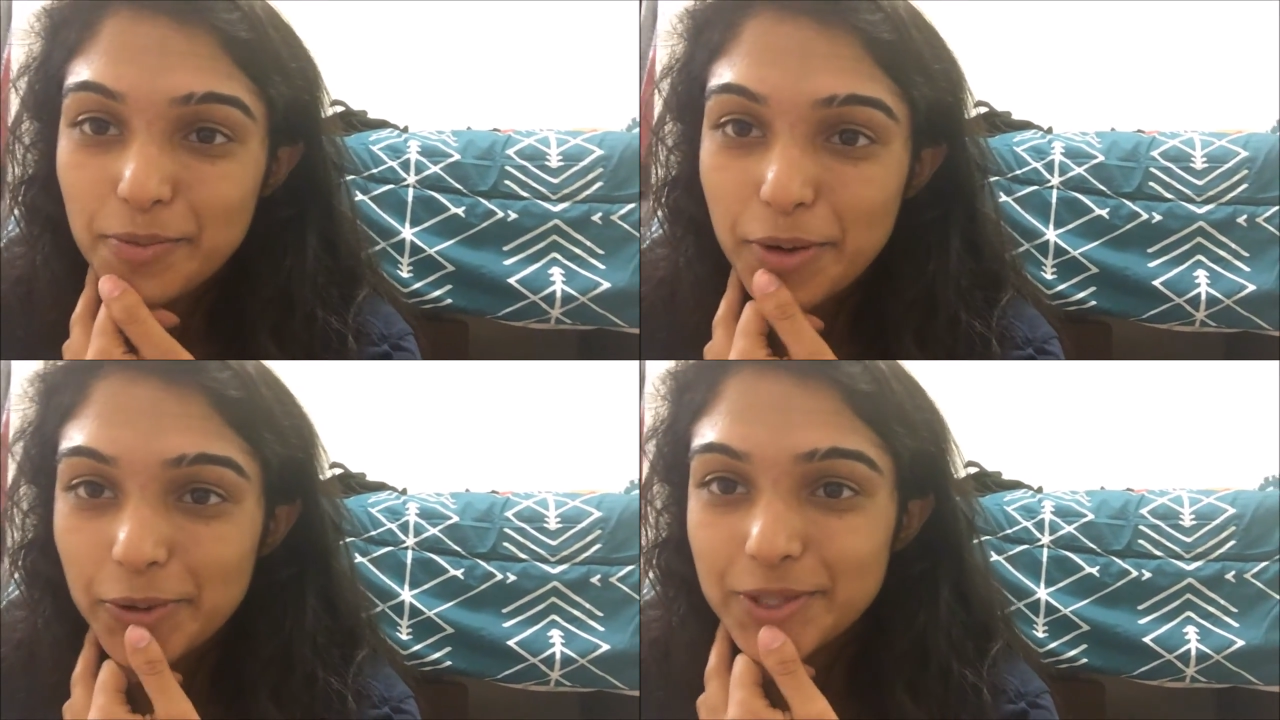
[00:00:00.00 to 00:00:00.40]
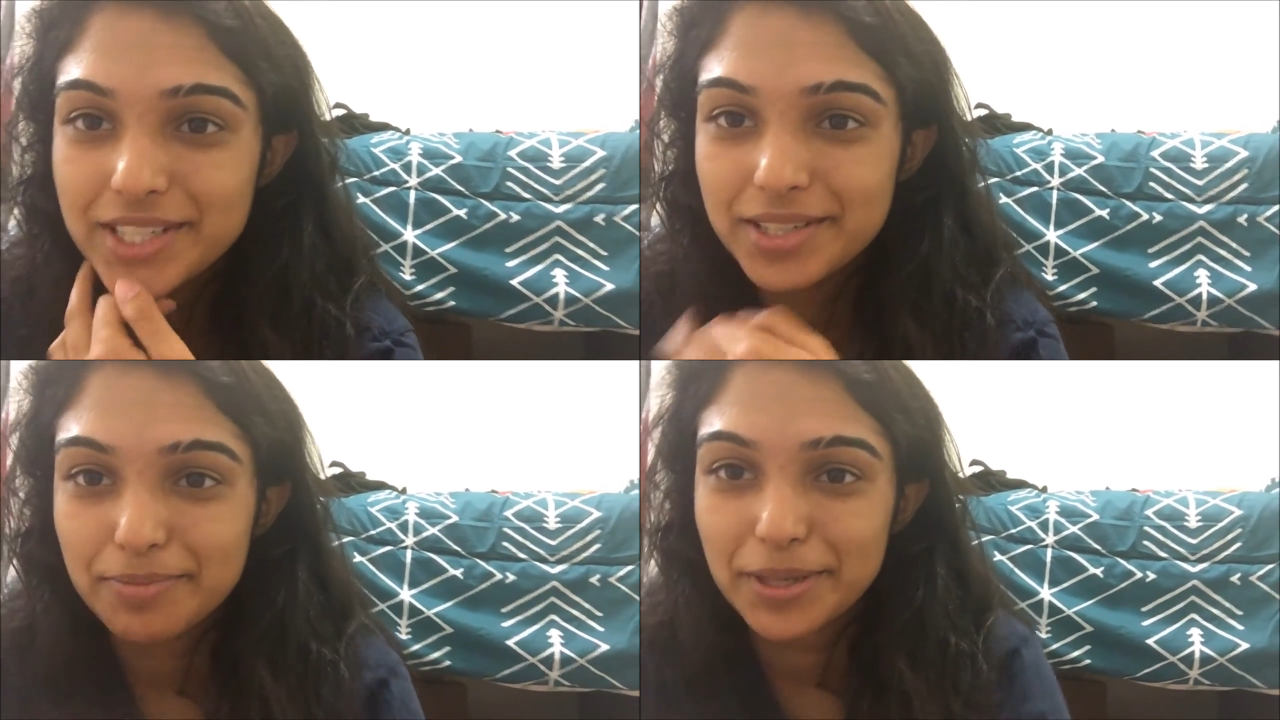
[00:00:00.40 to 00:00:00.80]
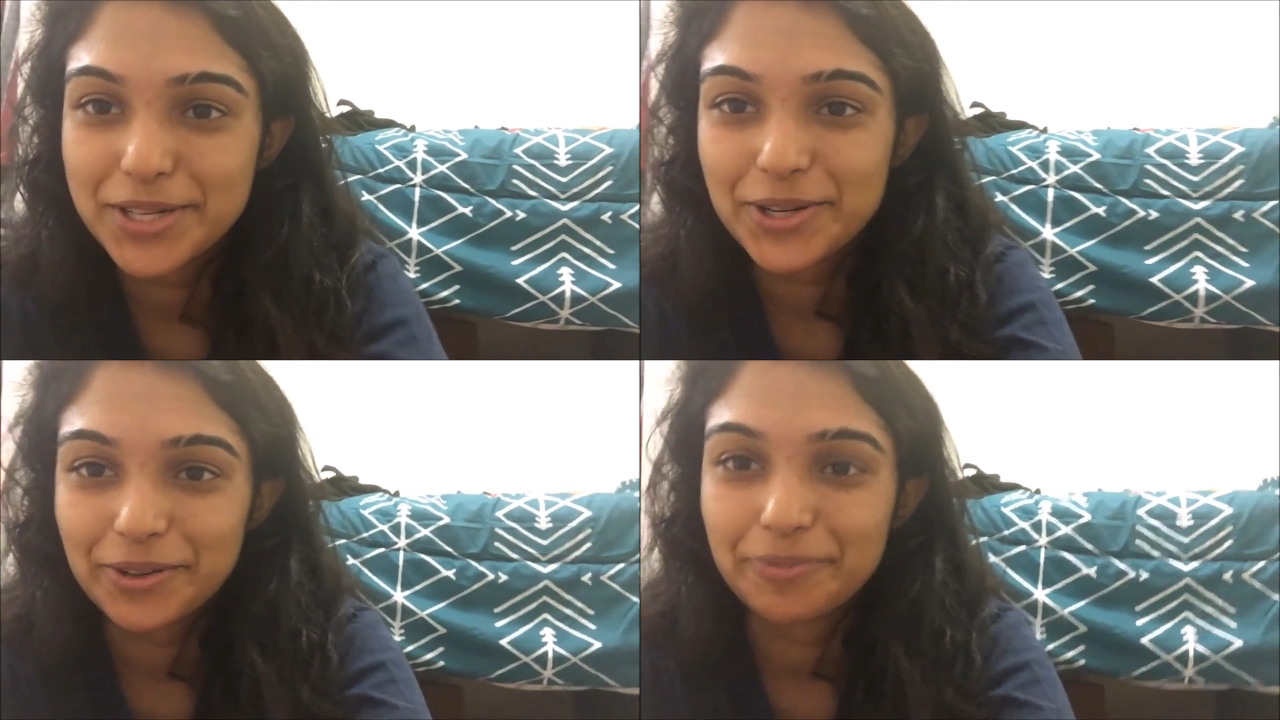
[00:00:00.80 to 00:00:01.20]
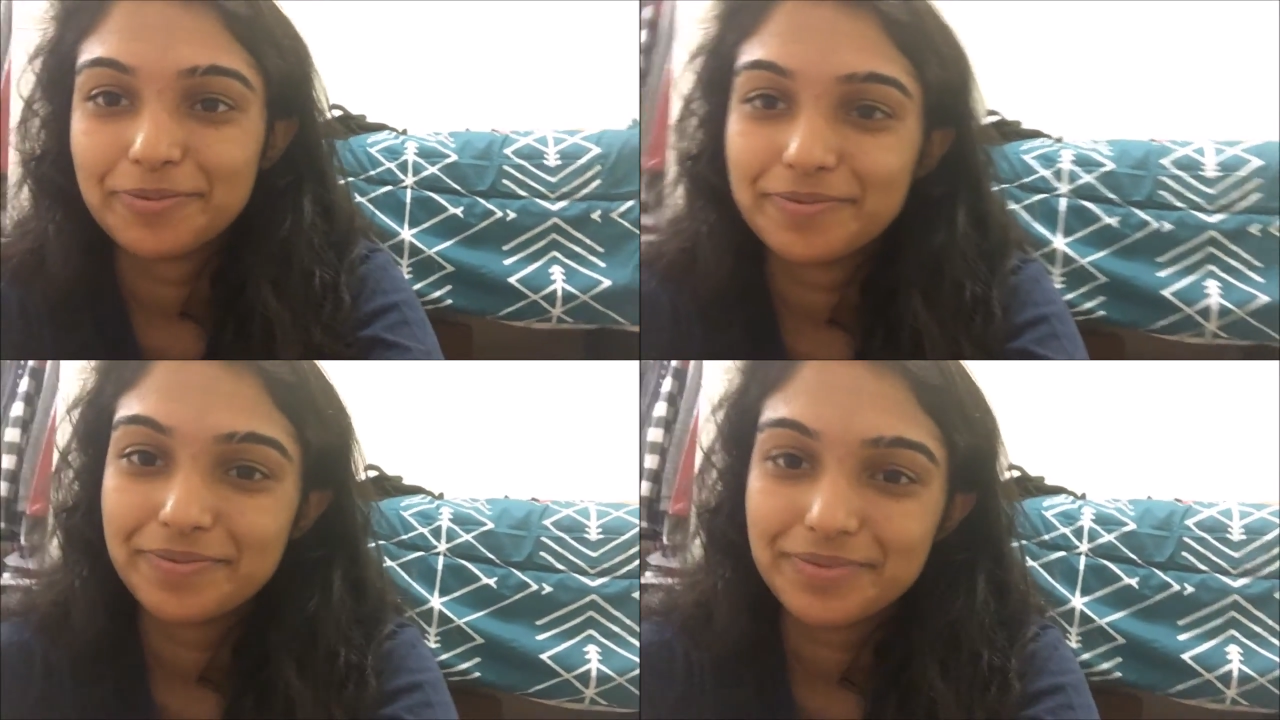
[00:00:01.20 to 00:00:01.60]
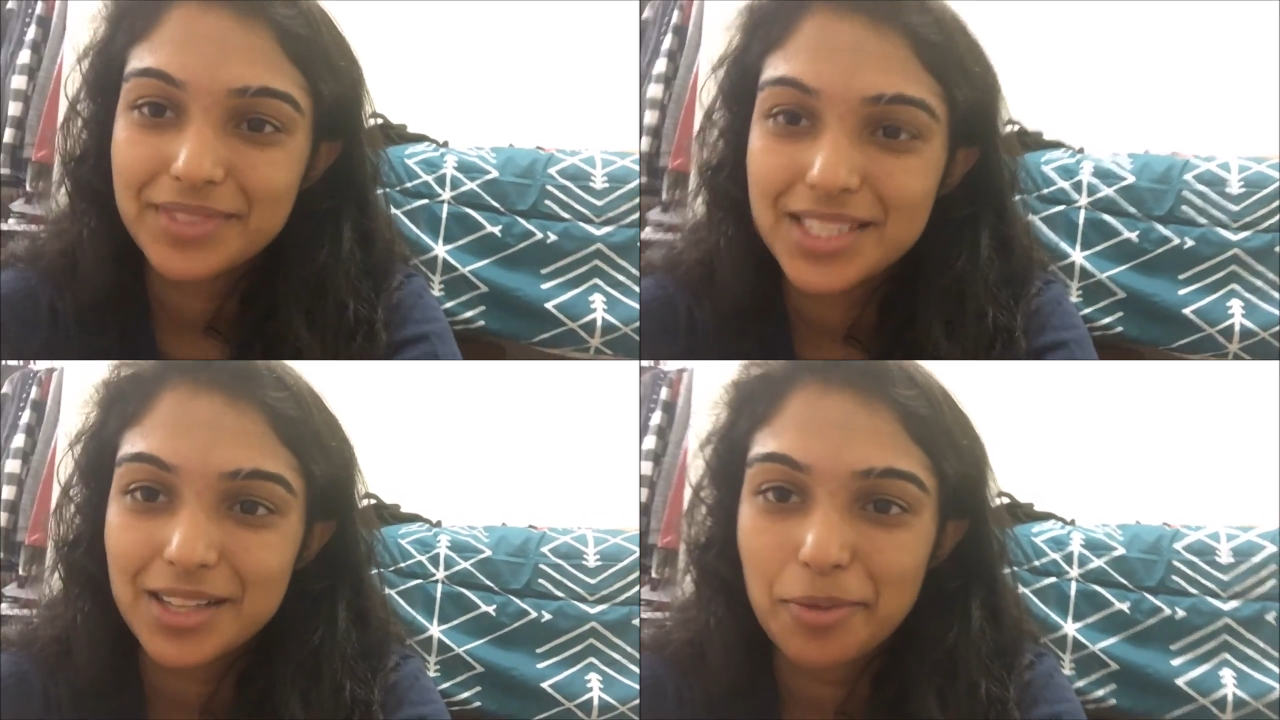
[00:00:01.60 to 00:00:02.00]
post midterm
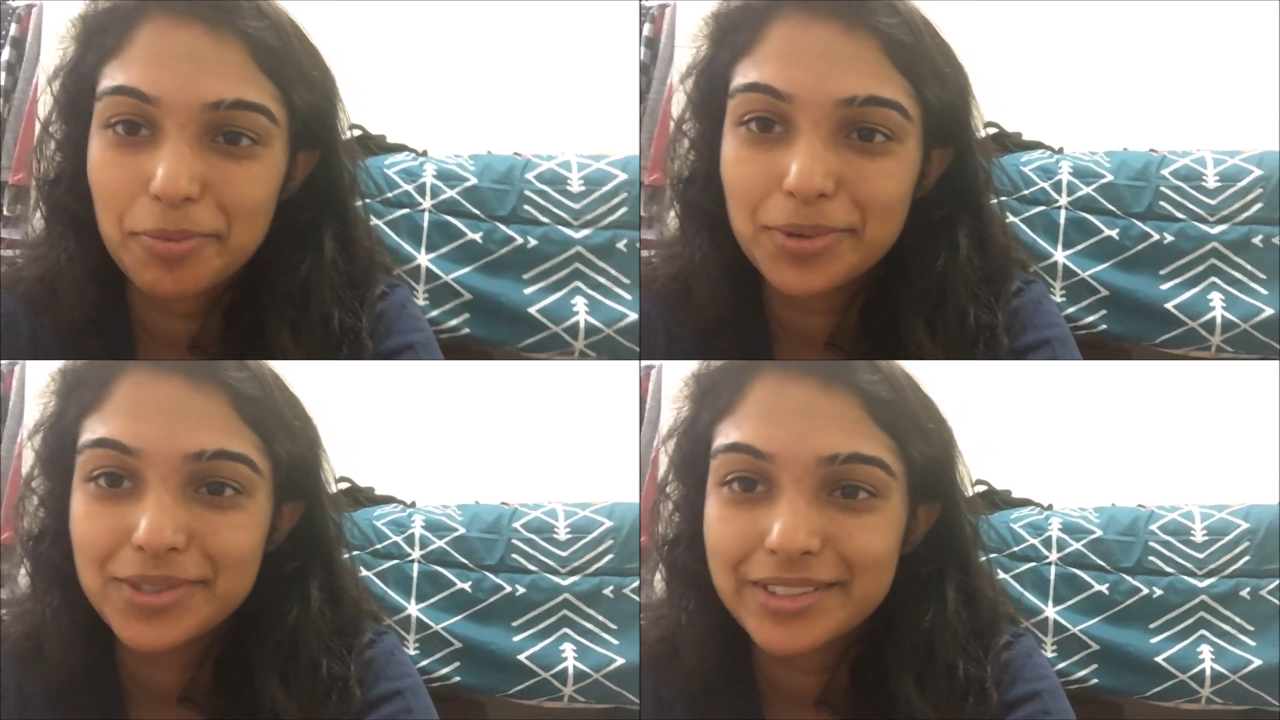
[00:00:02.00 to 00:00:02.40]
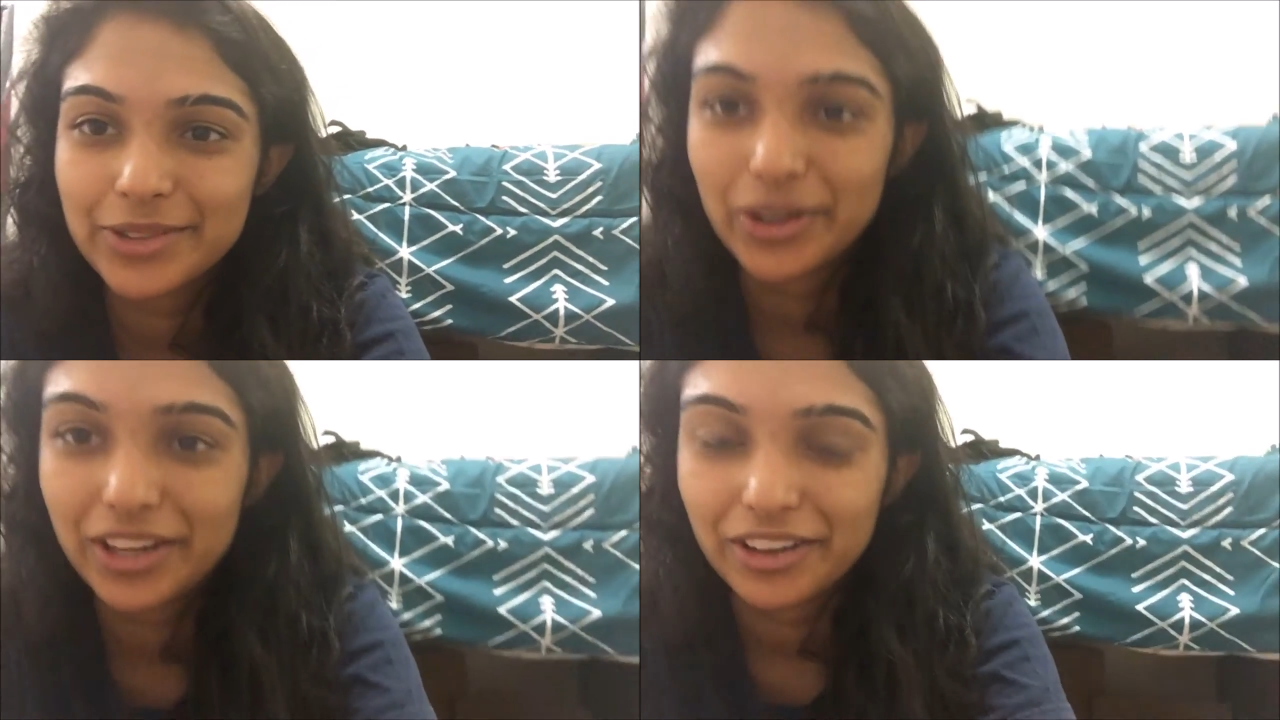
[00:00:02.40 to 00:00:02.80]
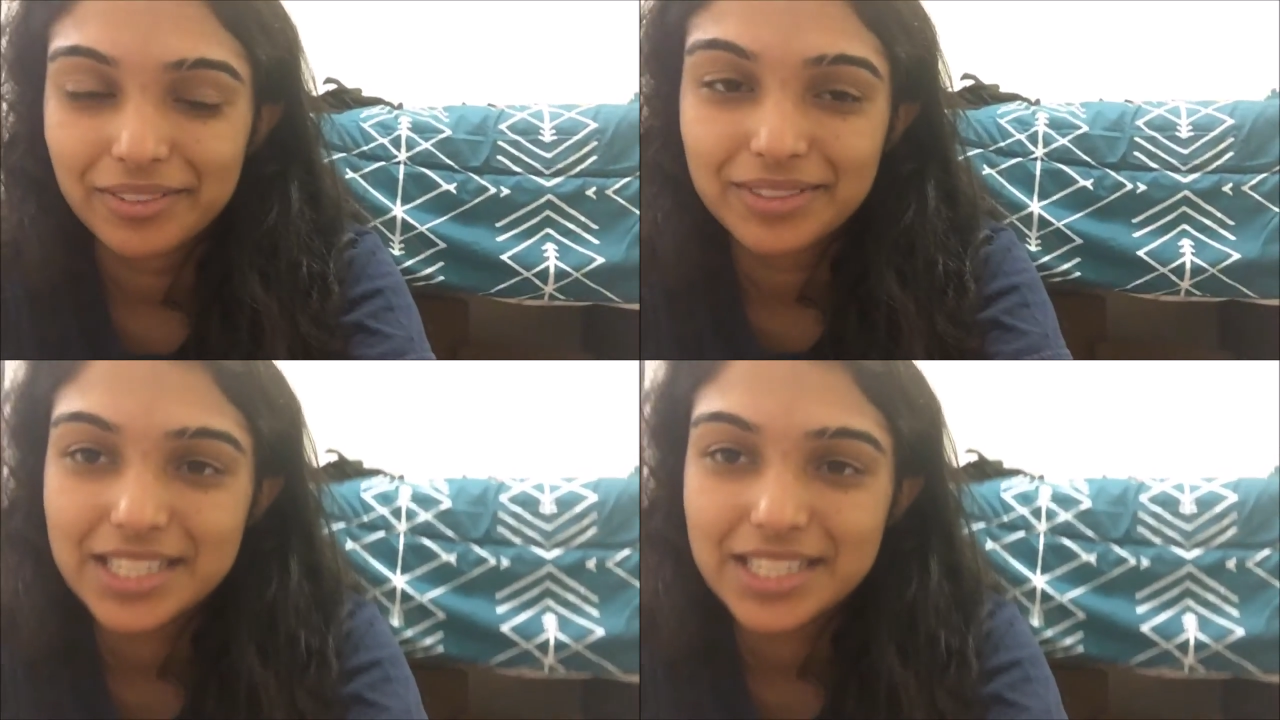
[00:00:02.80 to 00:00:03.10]
slump to occur.